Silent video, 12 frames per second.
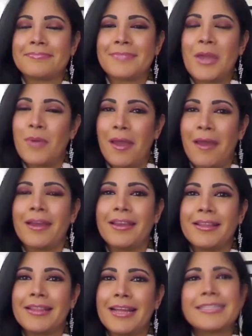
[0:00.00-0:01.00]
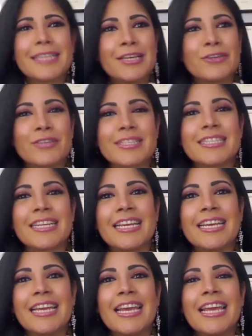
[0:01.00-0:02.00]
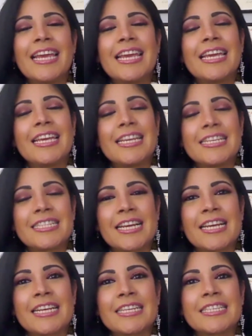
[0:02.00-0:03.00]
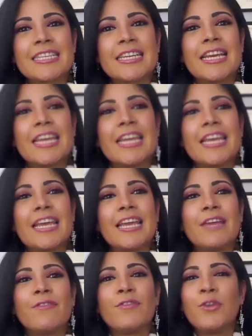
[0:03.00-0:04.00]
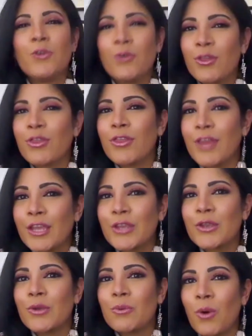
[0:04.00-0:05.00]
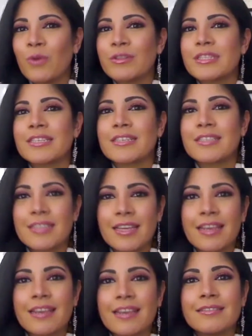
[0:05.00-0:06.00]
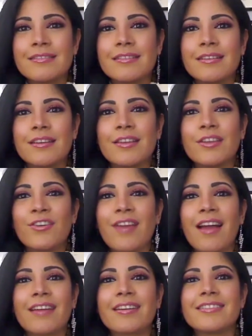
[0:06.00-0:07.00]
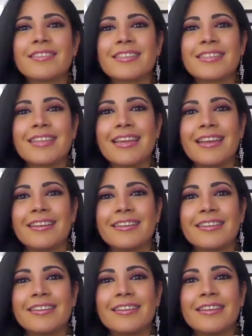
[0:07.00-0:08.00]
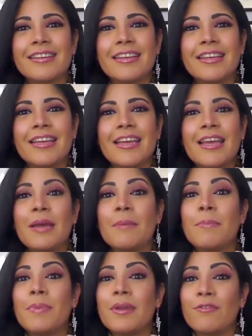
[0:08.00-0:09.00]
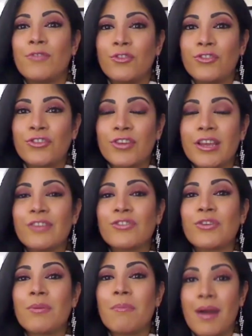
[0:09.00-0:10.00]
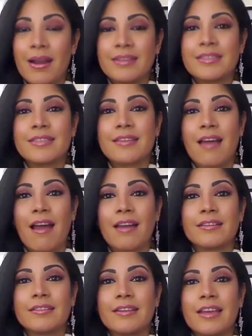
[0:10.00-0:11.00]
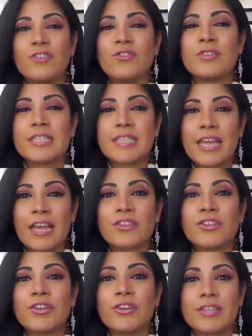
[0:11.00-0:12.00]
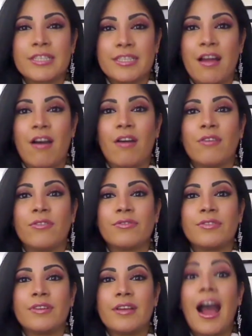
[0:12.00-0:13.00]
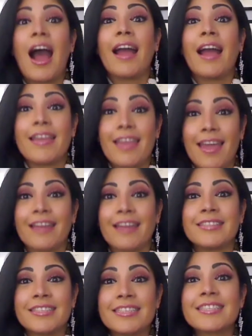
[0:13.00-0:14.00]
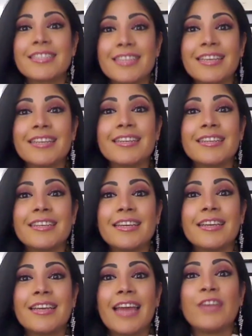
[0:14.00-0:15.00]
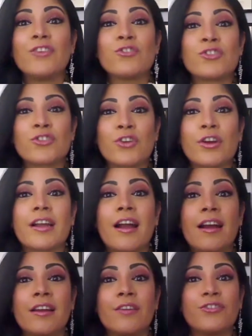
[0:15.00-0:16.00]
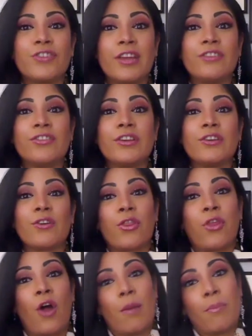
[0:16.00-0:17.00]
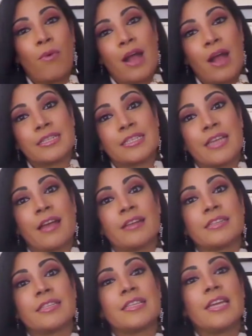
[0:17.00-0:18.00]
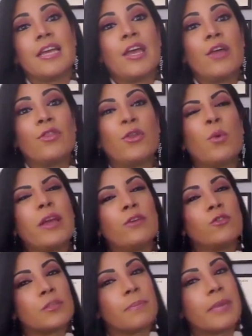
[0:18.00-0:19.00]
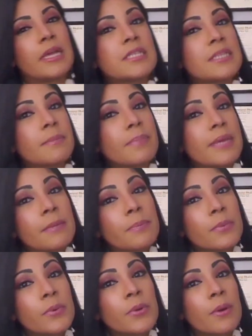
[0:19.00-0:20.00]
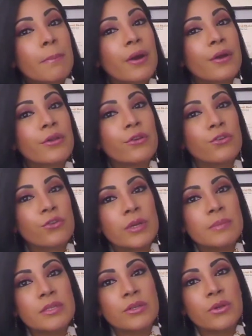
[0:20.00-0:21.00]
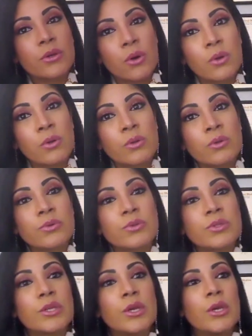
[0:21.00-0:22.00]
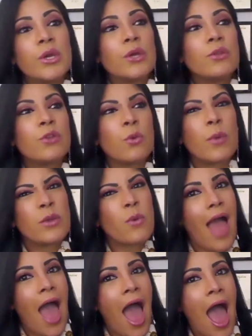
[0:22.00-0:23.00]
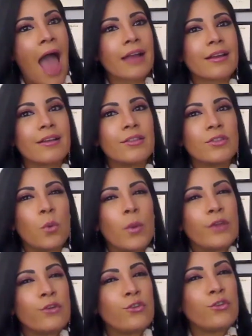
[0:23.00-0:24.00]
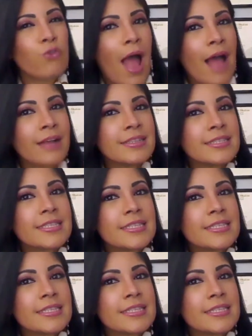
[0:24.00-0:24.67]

okay, that's interesting. He says, if you think you won't succeed, you're not going to succeed. But if you change your mindset and you say to yourself, I can succeed, and you start kind of changing your thought process, the way you speak to people about your dreams and your goals, the way you act, the way you dress,